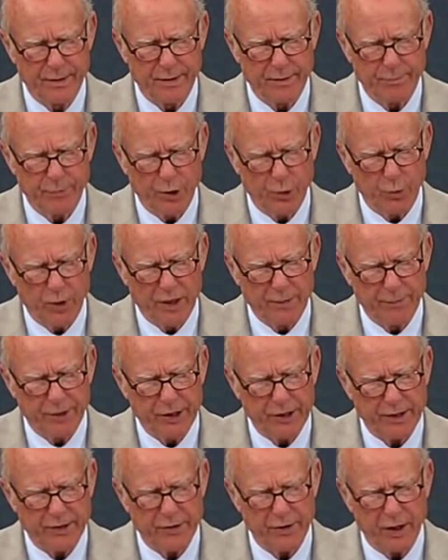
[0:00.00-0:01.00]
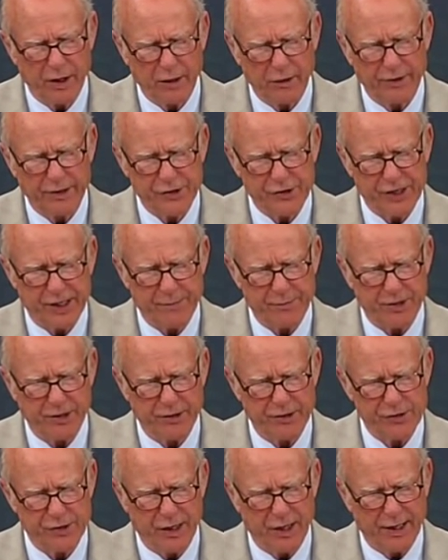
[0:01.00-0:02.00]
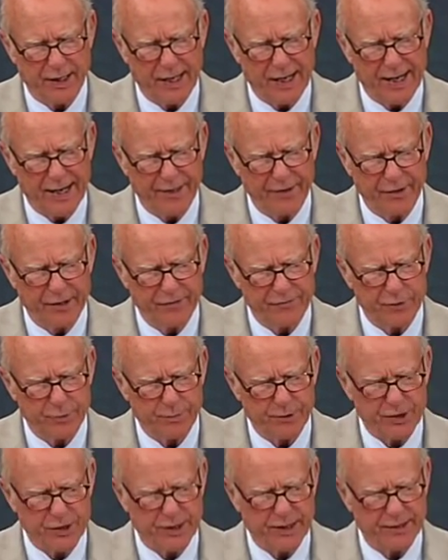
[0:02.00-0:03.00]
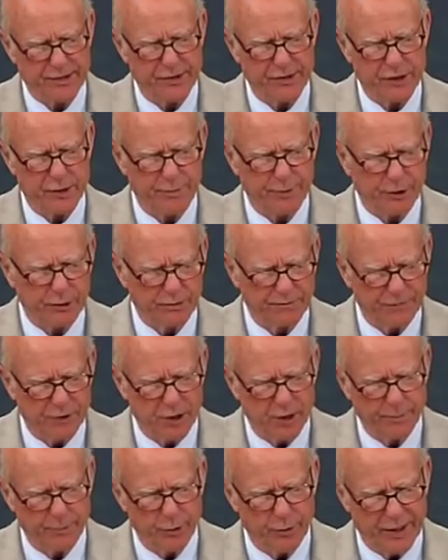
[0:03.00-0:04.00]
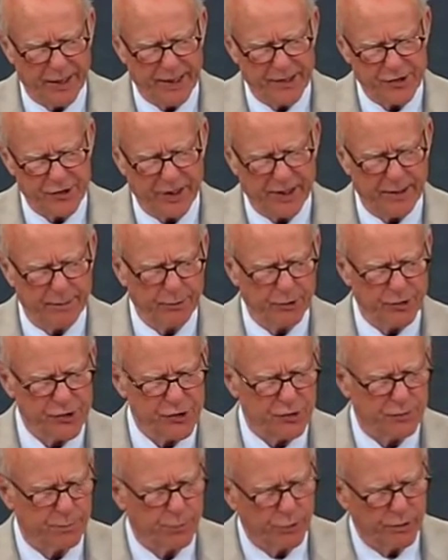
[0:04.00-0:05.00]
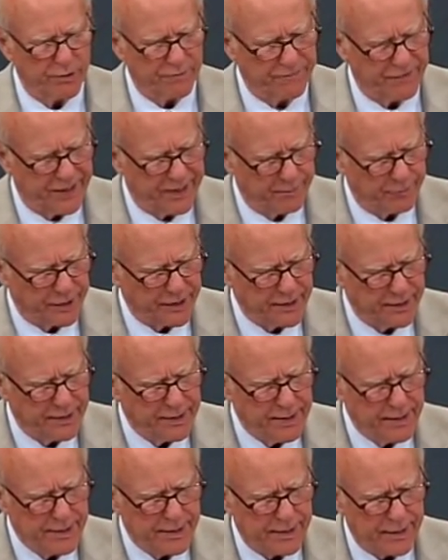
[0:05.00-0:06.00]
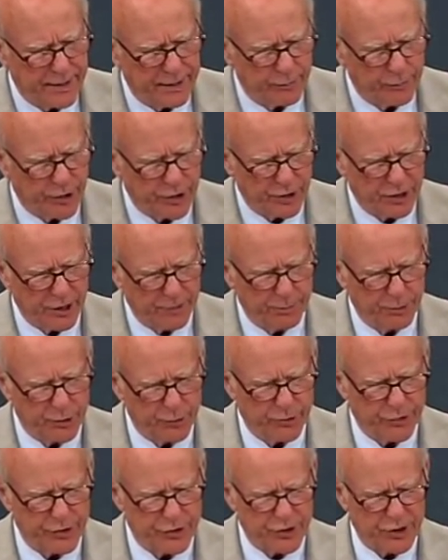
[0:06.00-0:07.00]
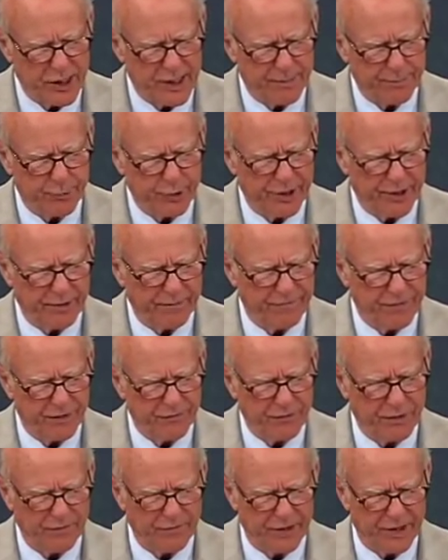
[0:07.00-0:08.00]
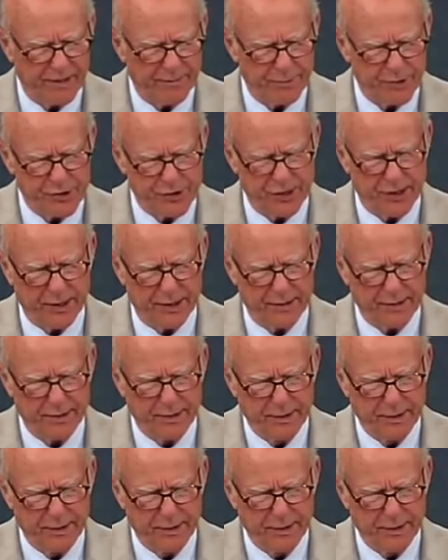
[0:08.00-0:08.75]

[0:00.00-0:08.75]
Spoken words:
But a $1 million exemption is not high enough to protect a typical farm or ranch able to support a family, and when coupled with the top rate of 55%,